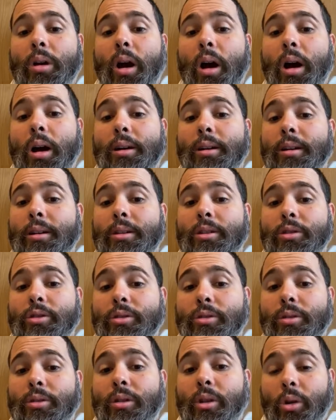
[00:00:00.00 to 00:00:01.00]
God,
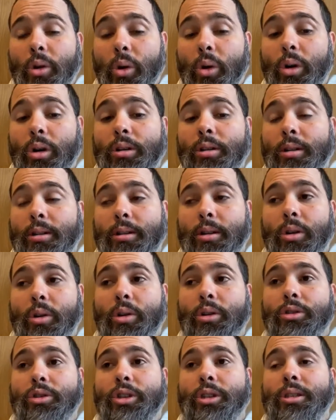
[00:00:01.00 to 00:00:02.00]
the Lord and the
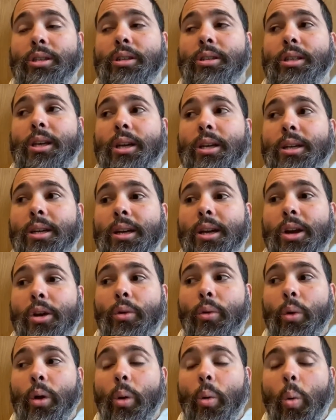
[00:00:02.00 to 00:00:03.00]
Lord Jesus had
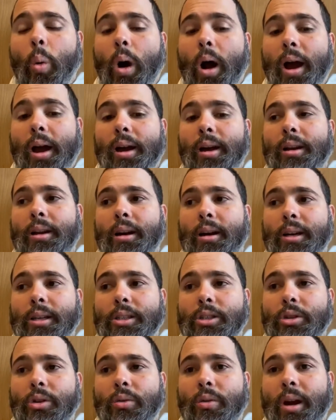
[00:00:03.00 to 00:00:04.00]
required
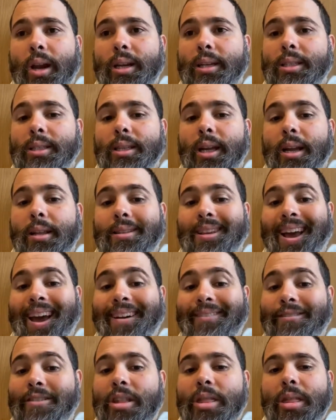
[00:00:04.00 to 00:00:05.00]
us to really center
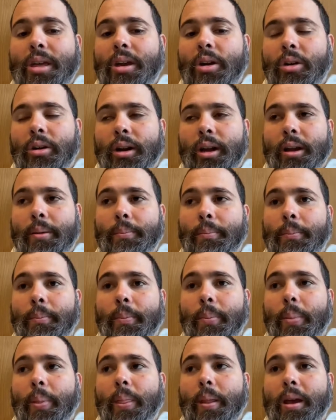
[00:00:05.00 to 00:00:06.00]
everything on him,
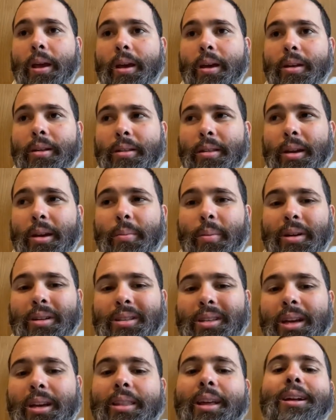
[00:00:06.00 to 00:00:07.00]
they might
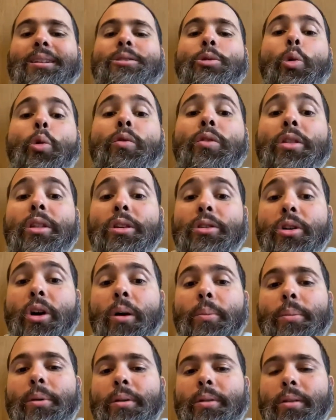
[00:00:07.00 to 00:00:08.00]
say that's over the
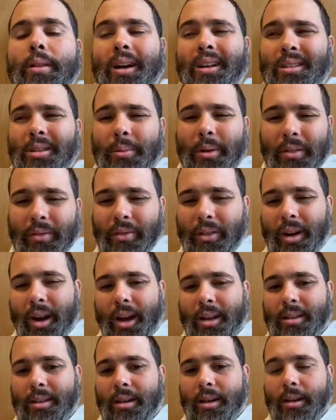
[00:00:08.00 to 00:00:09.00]
top. That's a bit
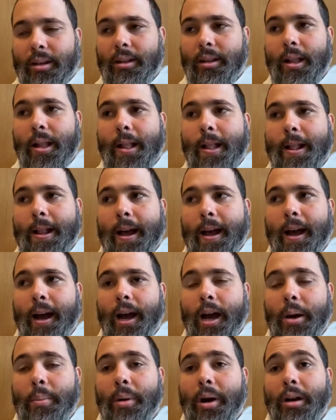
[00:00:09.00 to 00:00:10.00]
fanatical.
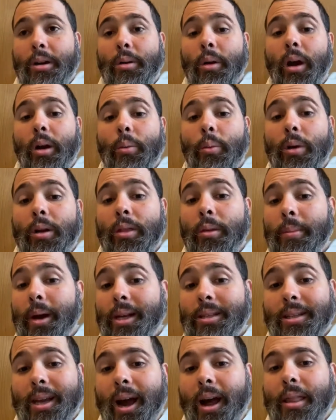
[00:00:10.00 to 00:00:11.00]
And the
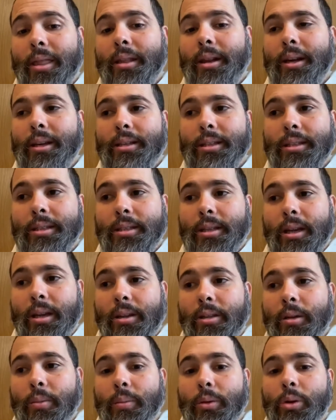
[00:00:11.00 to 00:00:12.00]
best Catholics
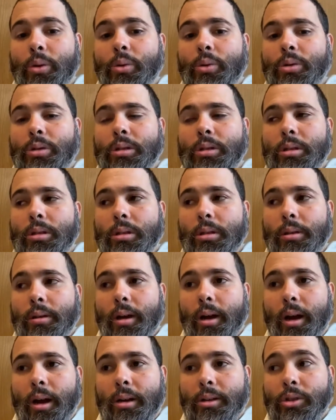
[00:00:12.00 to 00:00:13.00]
in the pews
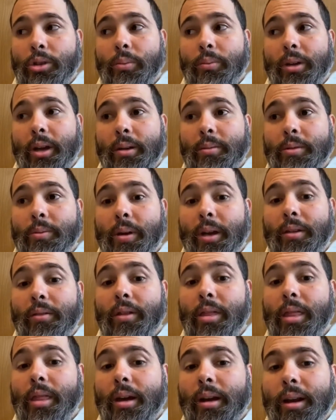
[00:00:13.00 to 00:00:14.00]
sometimes may
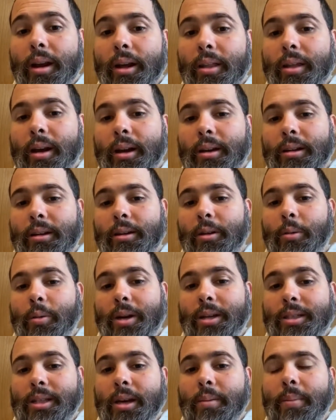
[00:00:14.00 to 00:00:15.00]
even think like that. And when
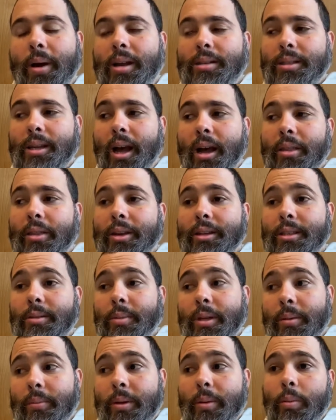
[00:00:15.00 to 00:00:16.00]
I say best Catholics, I
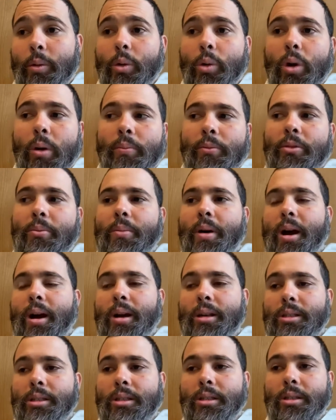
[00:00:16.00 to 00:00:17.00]
mean people who come to
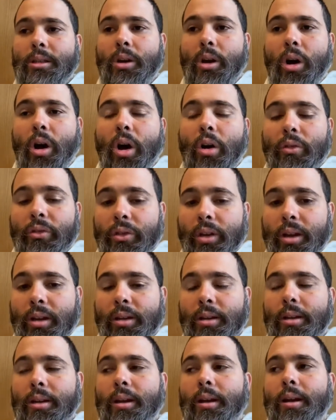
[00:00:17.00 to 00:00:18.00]
Mass
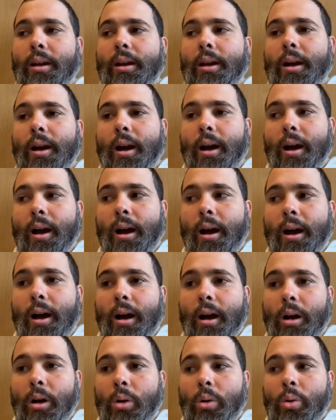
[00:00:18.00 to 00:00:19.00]
often,
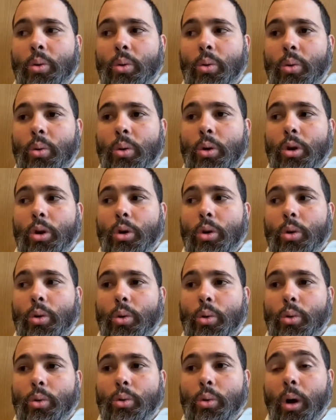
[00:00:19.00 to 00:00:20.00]
who
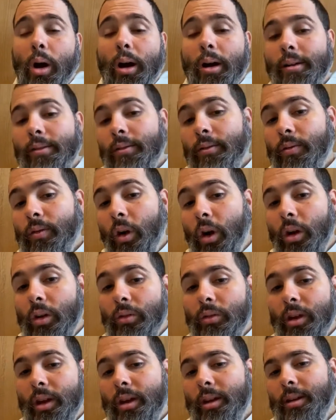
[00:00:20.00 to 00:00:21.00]
are
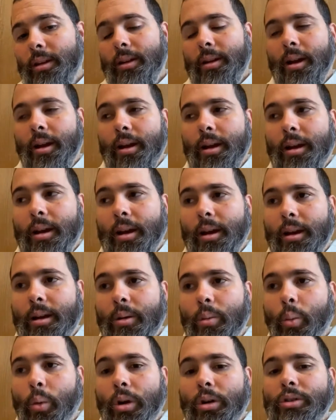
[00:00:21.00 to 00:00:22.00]
involved
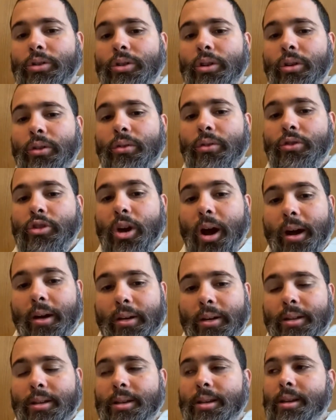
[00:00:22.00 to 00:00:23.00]
in works of
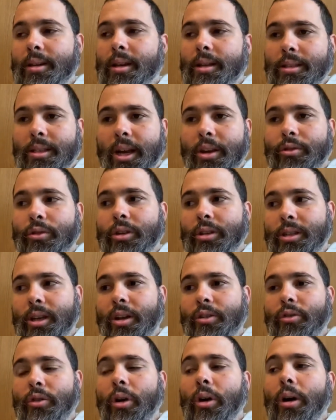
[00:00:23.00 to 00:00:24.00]
charity, etc.,
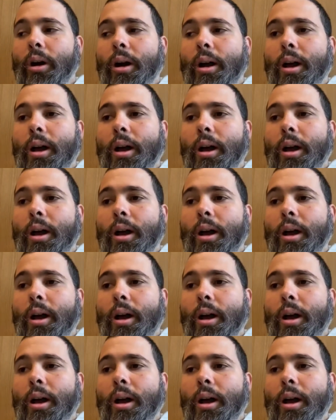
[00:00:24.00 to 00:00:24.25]
etc.,